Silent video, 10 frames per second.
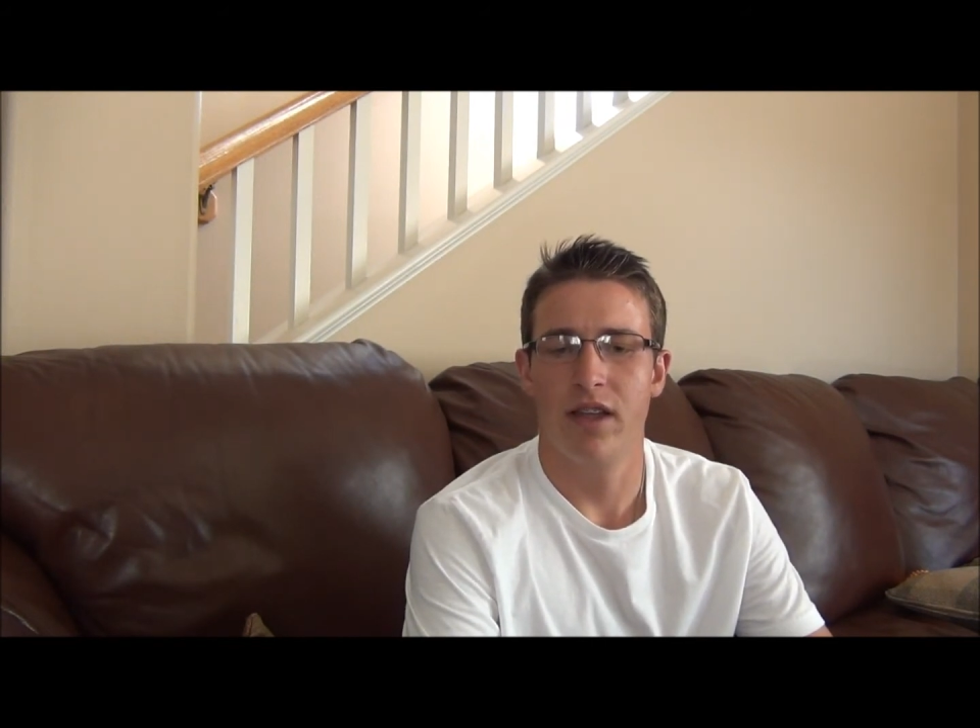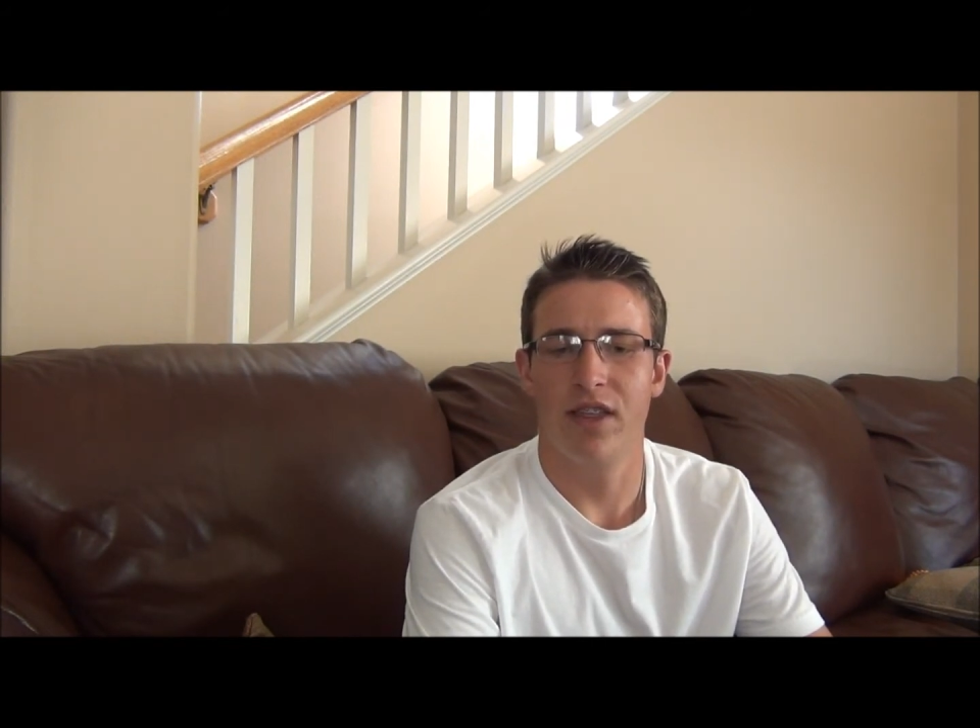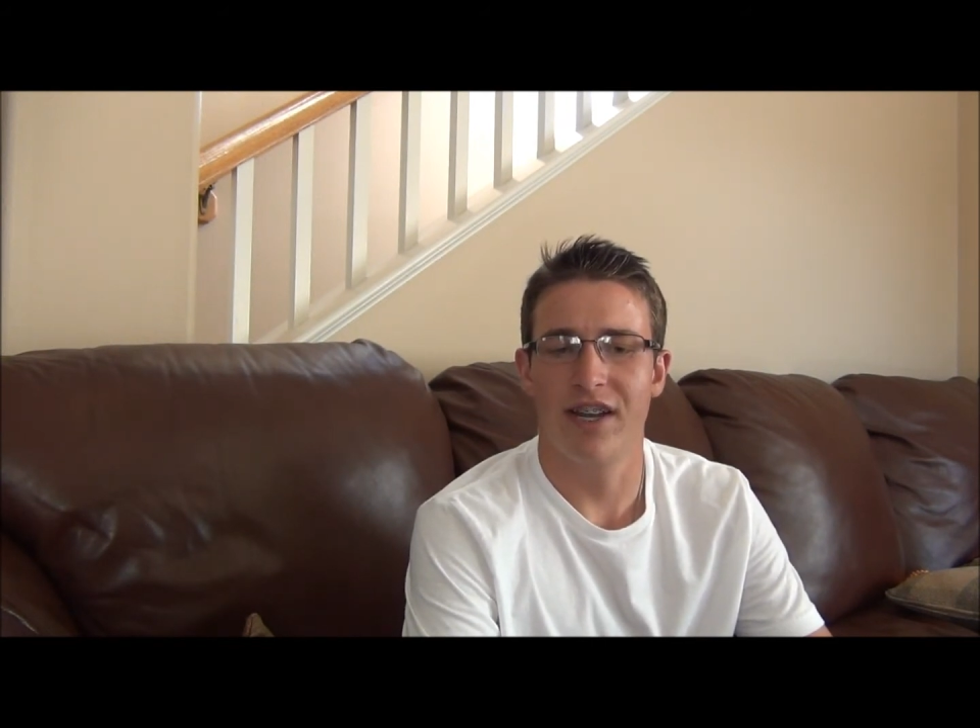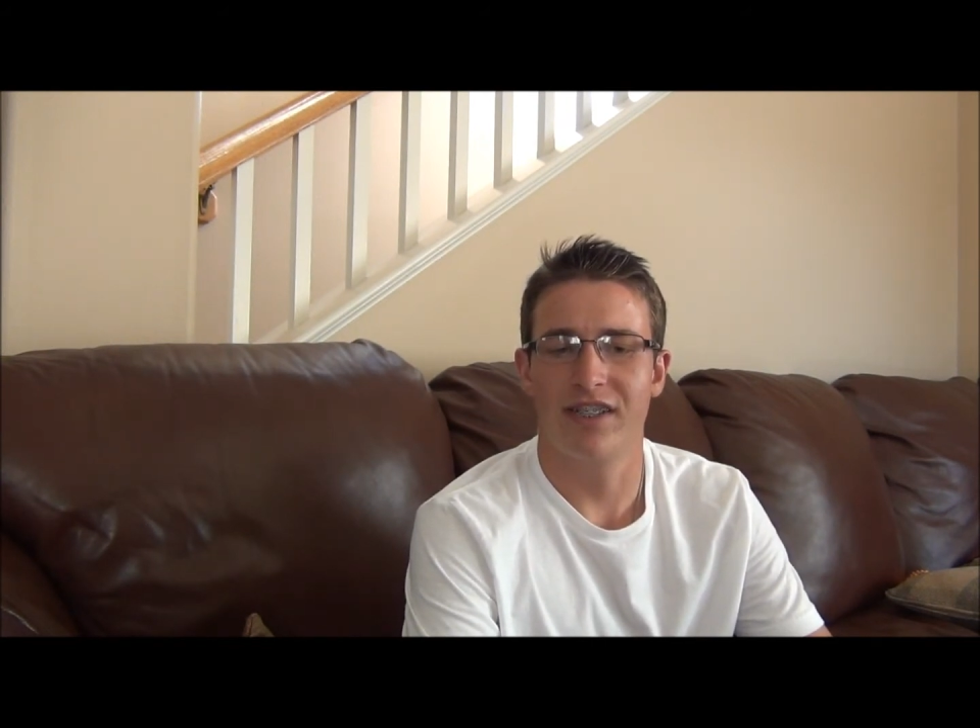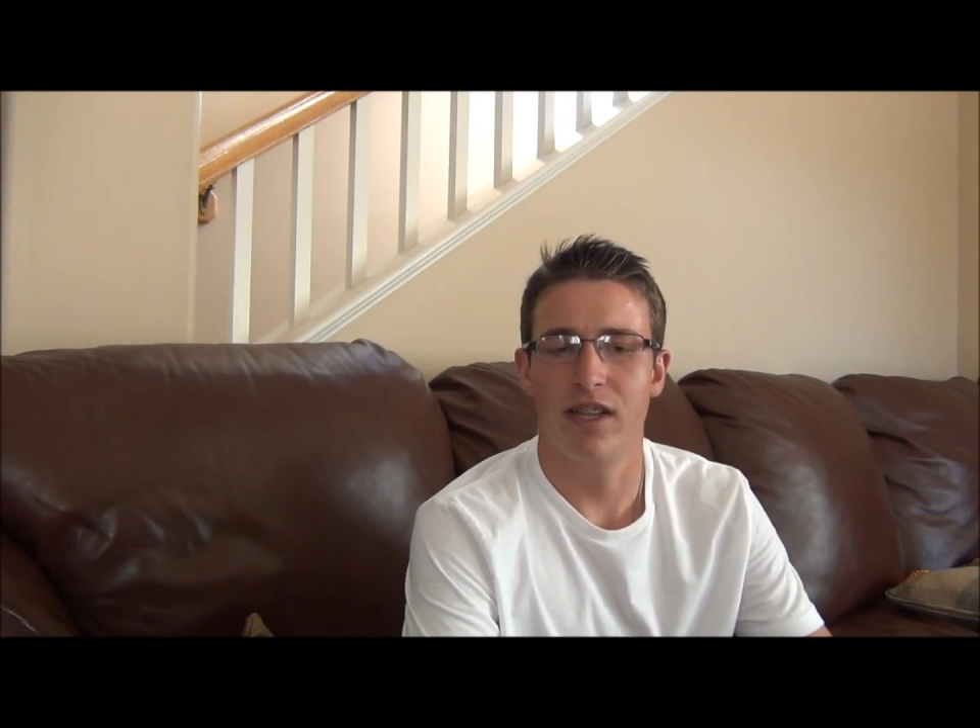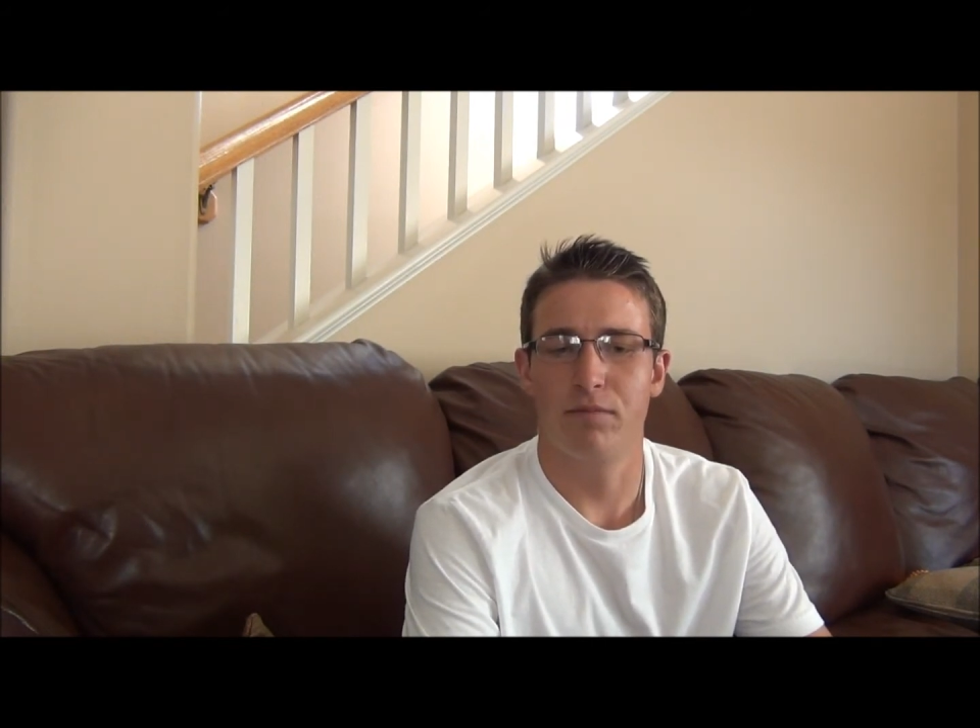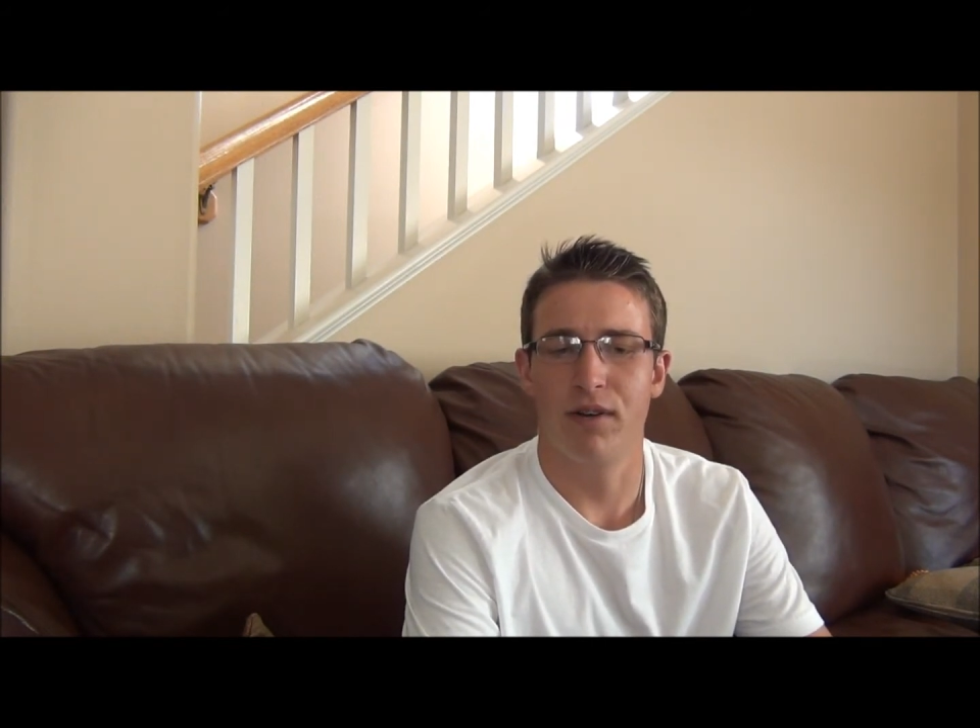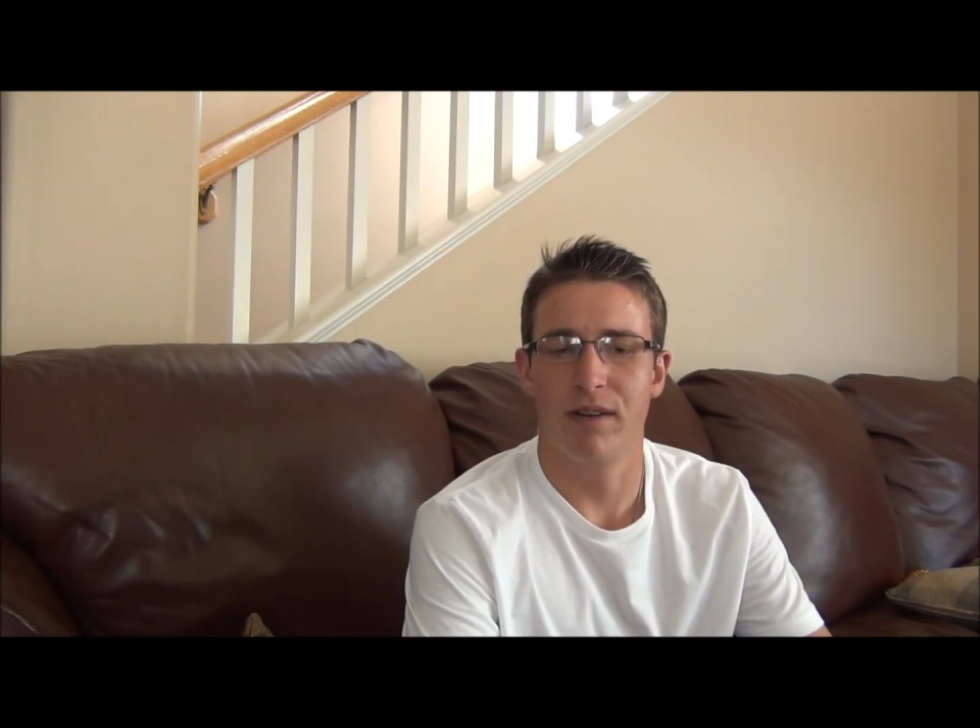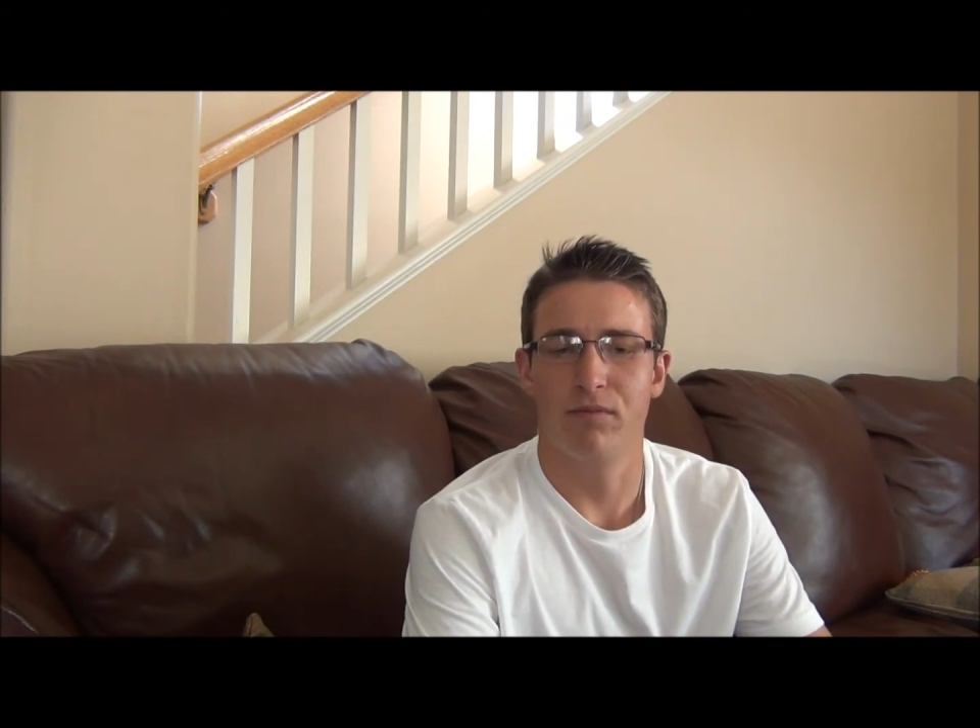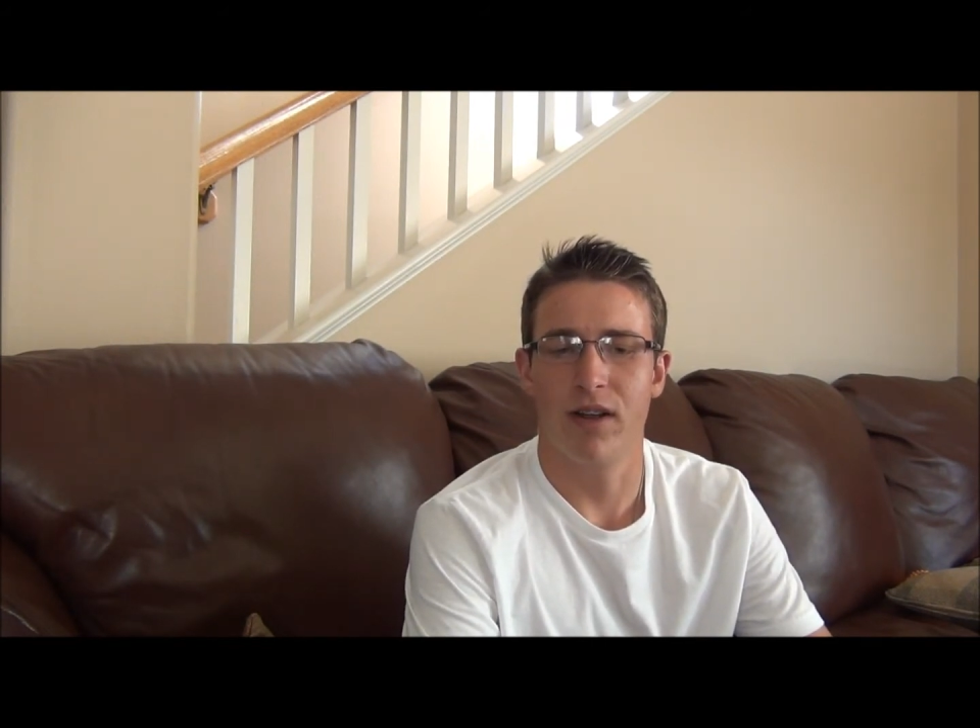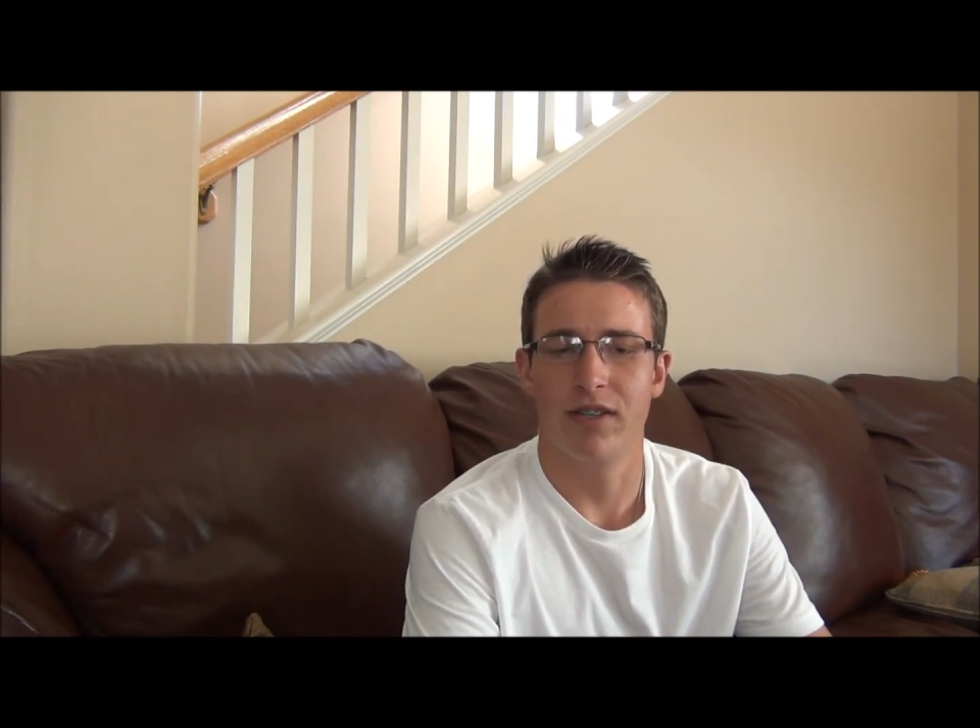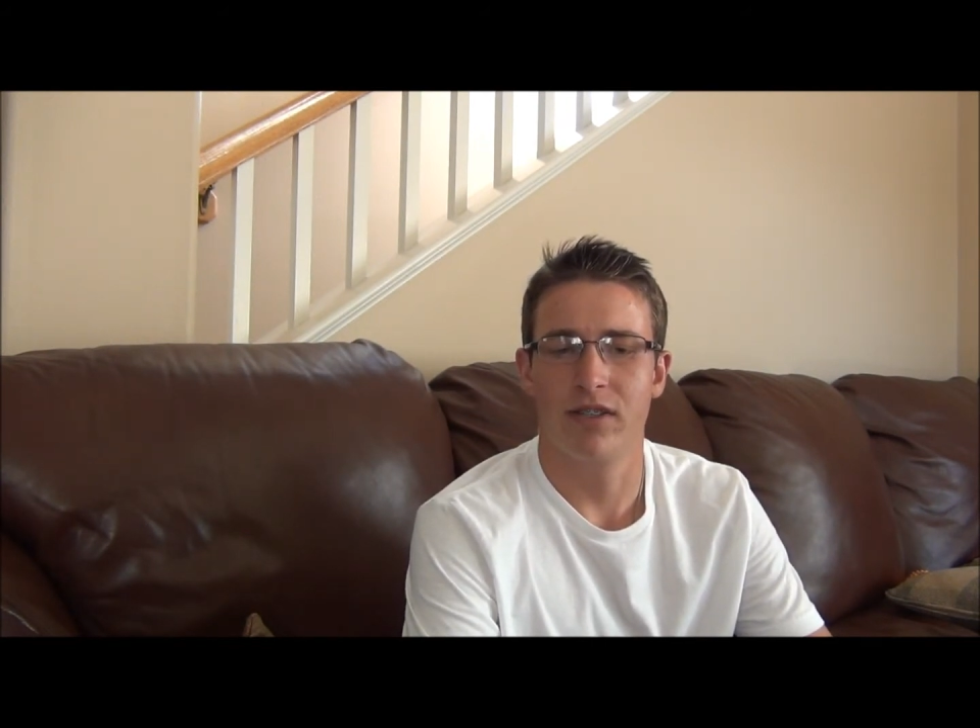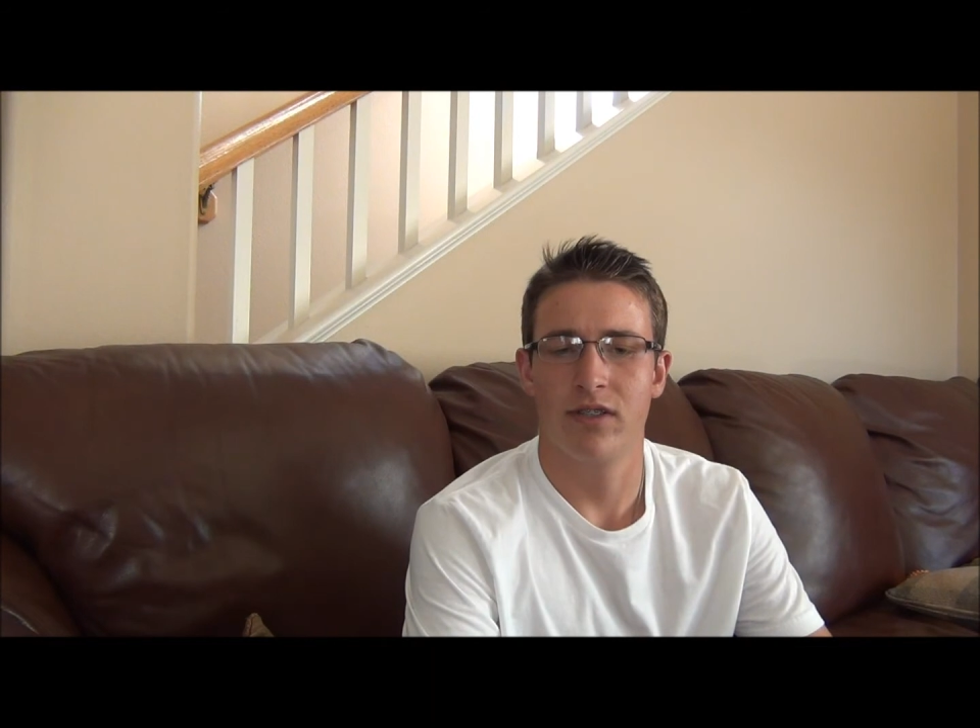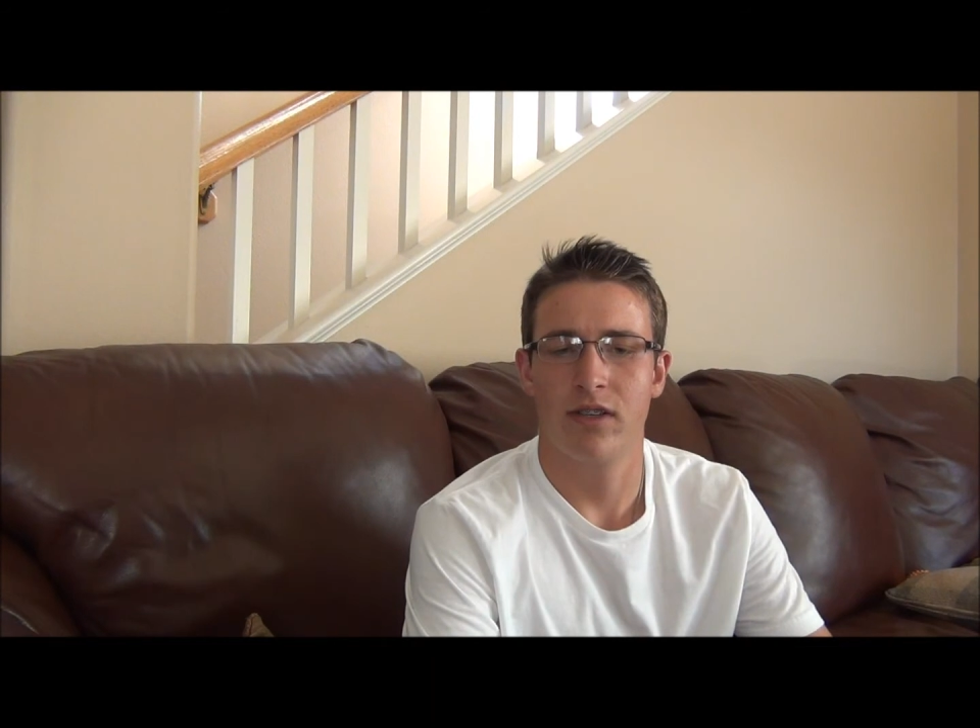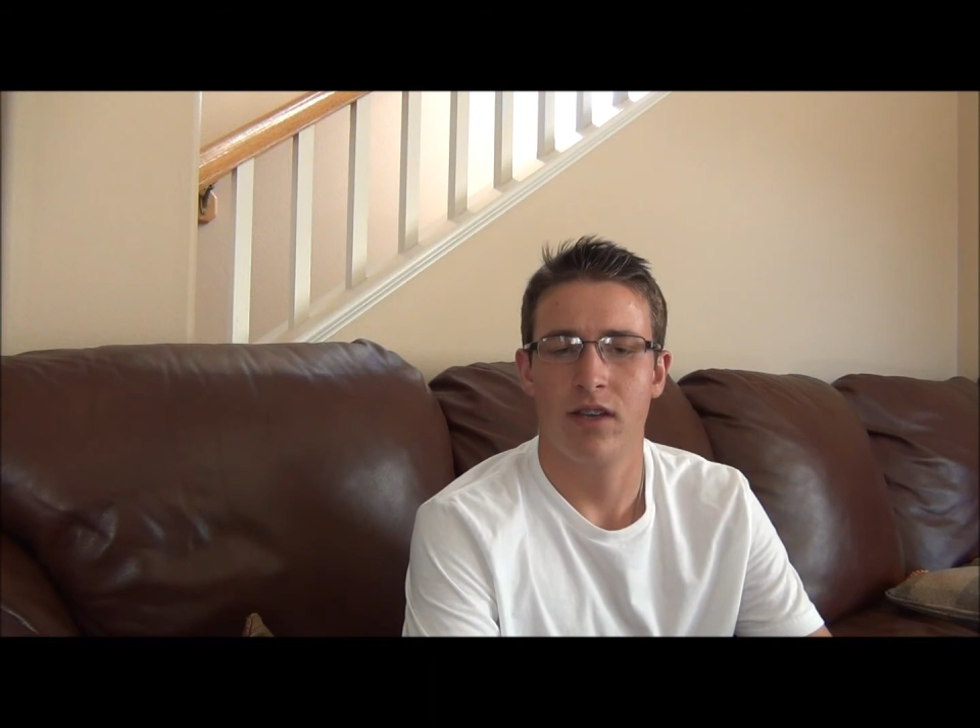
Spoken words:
thanks to the printing press.